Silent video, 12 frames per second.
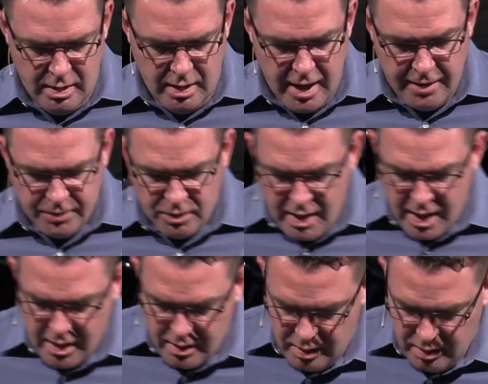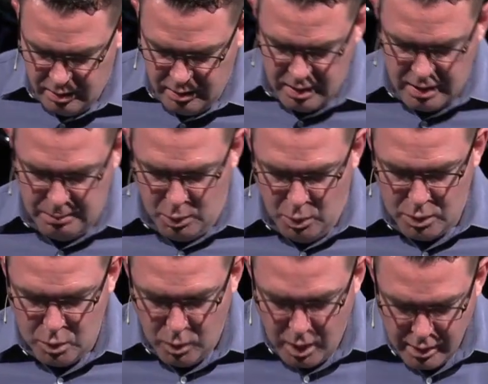And after that, he
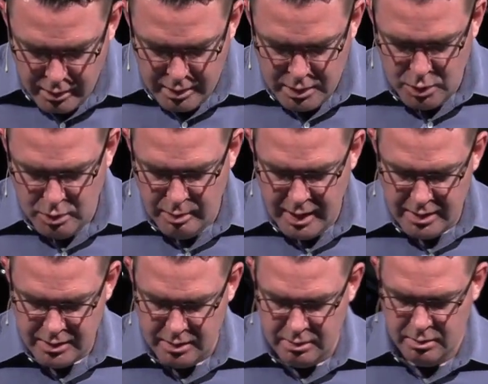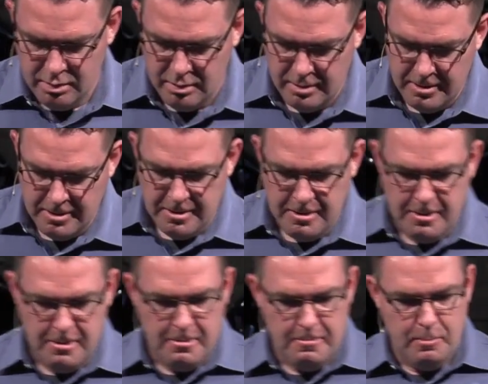poured water into a basin.
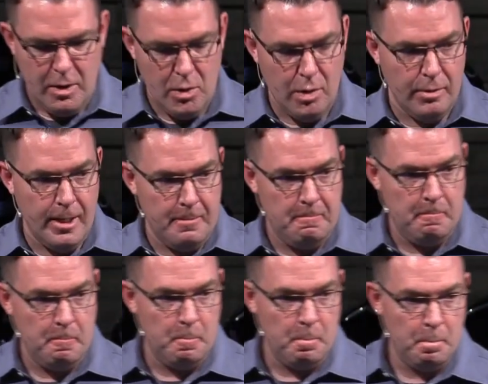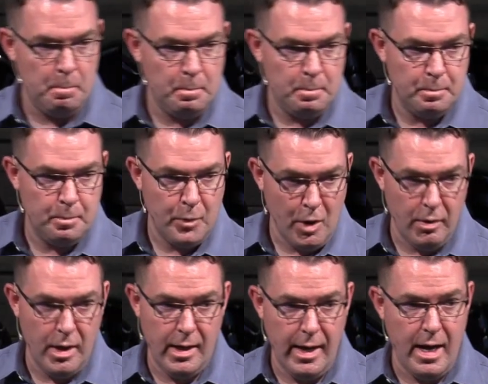And y'all ready?
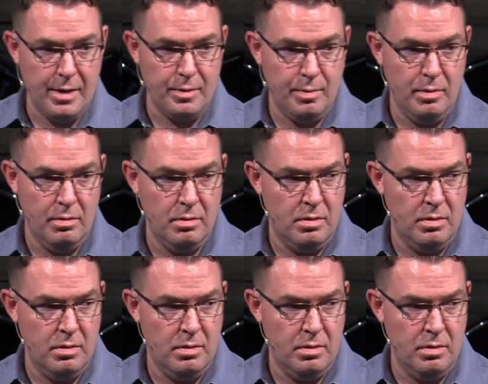Y'all ready to gasp?